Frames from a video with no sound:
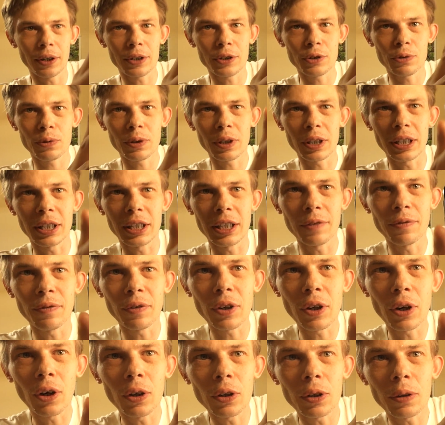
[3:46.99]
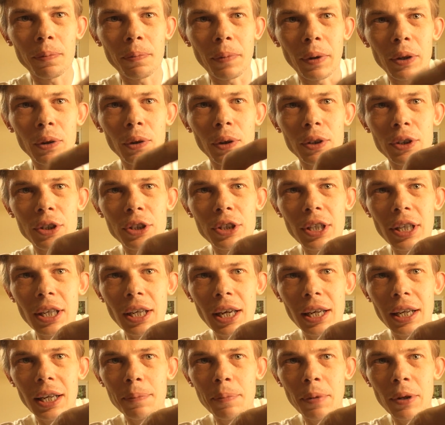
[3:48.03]
It's really difficult, but you can
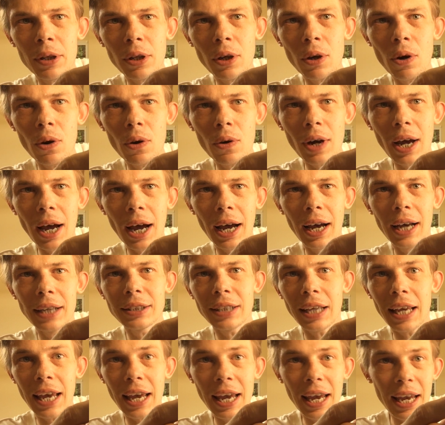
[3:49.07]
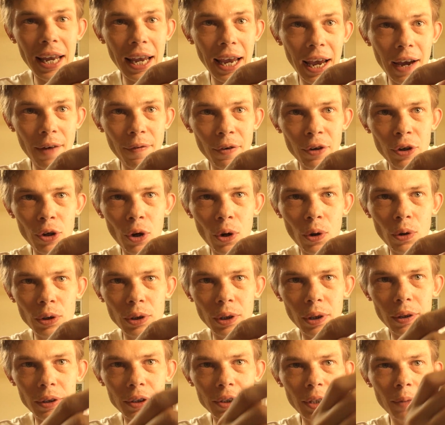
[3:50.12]
see, and below has a Evernote
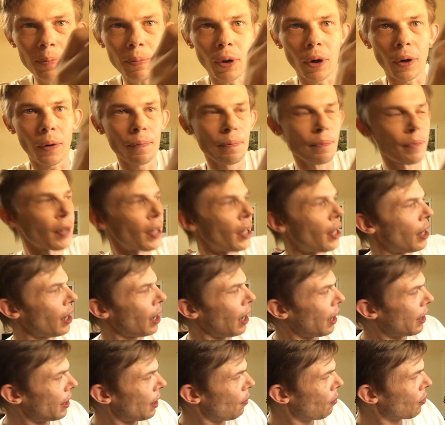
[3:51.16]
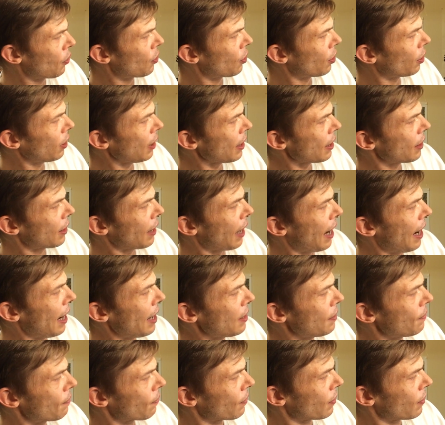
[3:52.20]
symbol. And then when you click that,